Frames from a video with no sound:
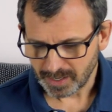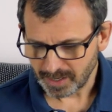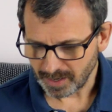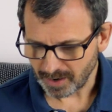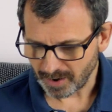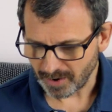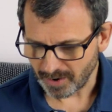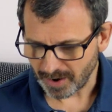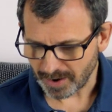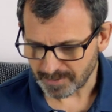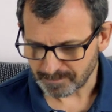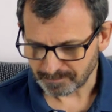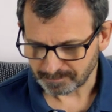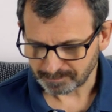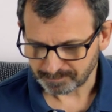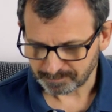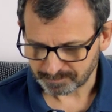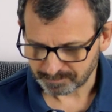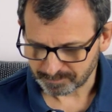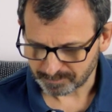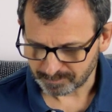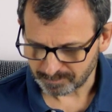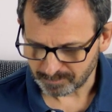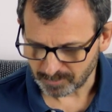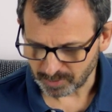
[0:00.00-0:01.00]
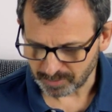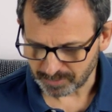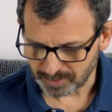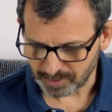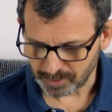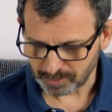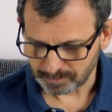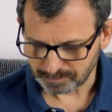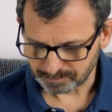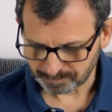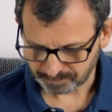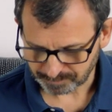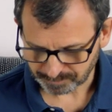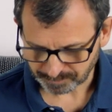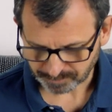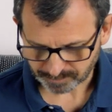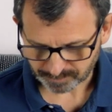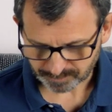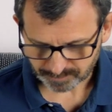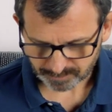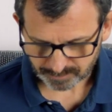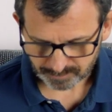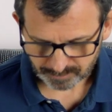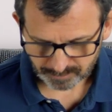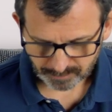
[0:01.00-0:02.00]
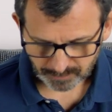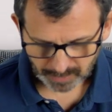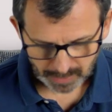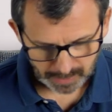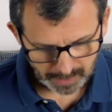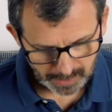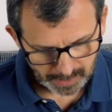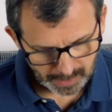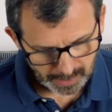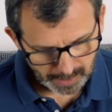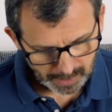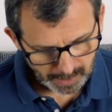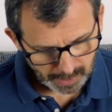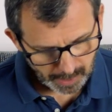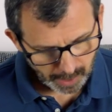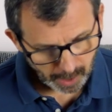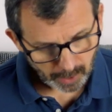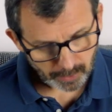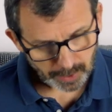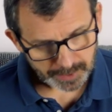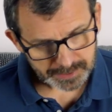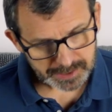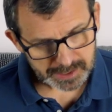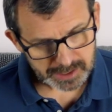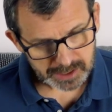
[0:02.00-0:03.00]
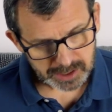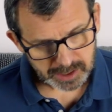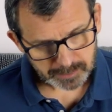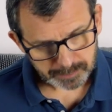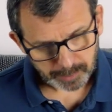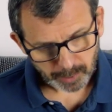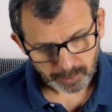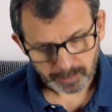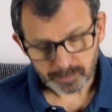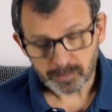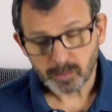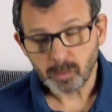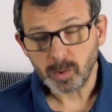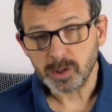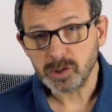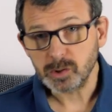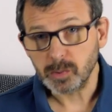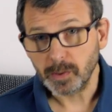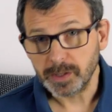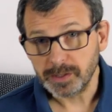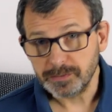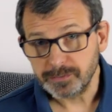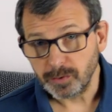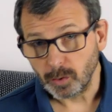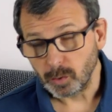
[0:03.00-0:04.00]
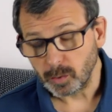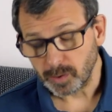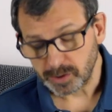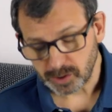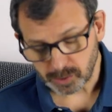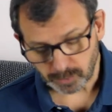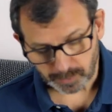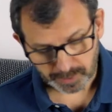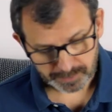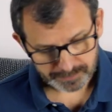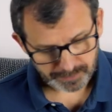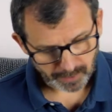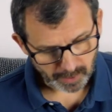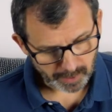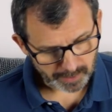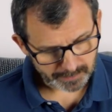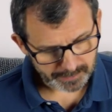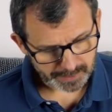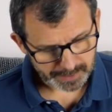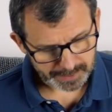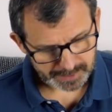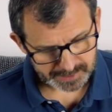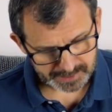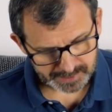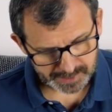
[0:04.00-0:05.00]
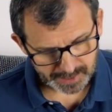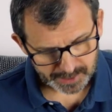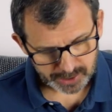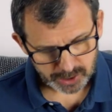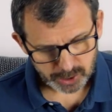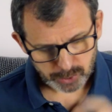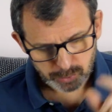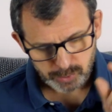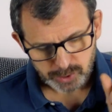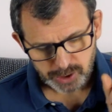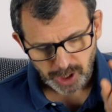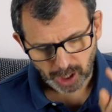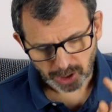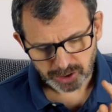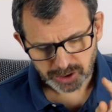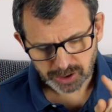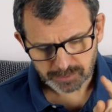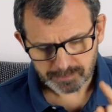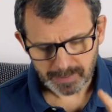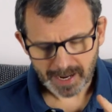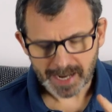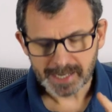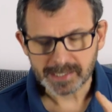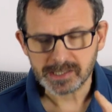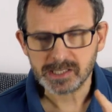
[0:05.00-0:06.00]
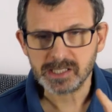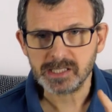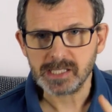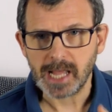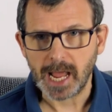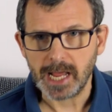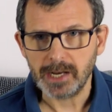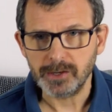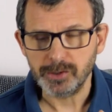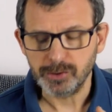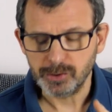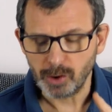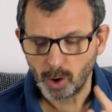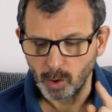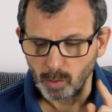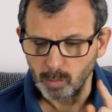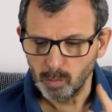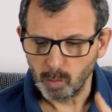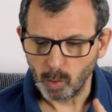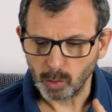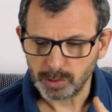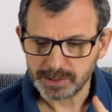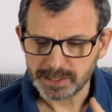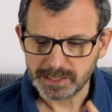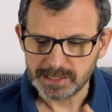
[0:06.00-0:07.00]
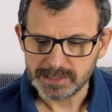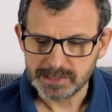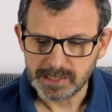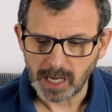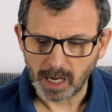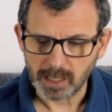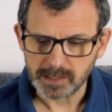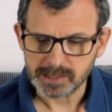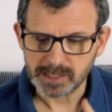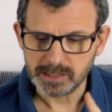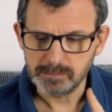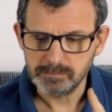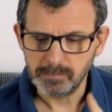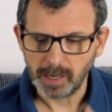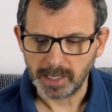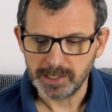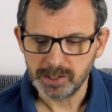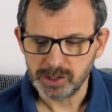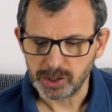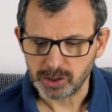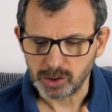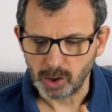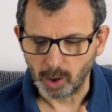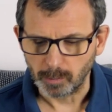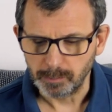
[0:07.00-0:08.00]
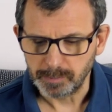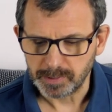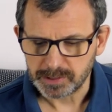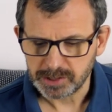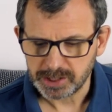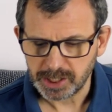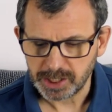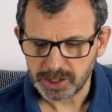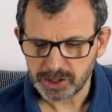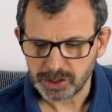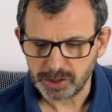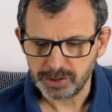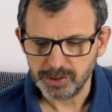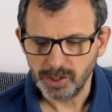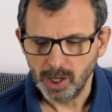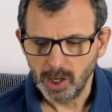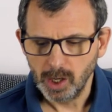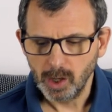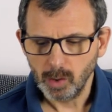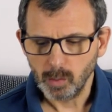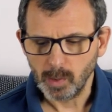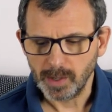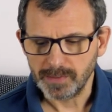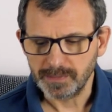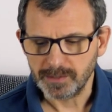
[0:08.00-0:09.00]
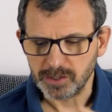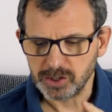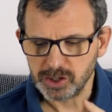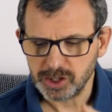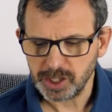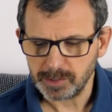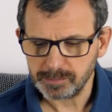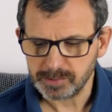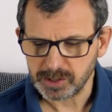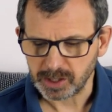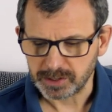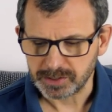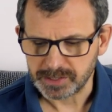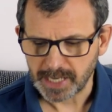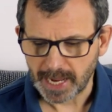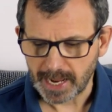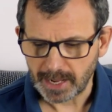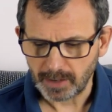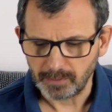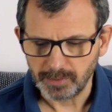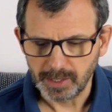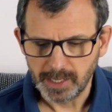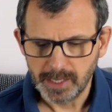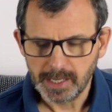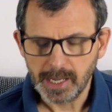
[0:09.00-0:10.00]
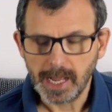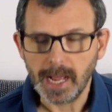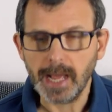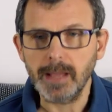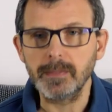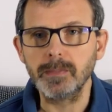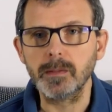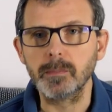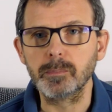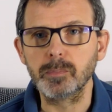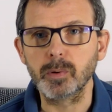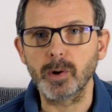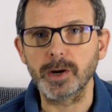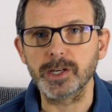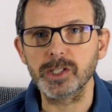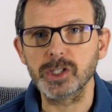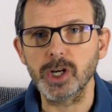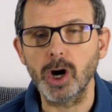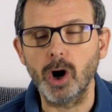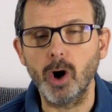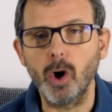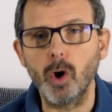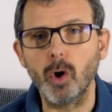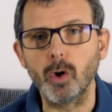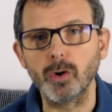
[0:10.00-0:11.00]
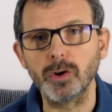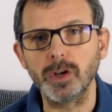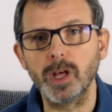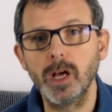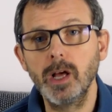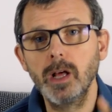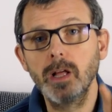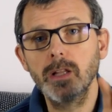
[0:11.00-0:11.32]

All right, moving on. All right, this is the bottom of 124, 125, and it says you judge a man's standard on what he does in major competition when the chips are down and the pressure on.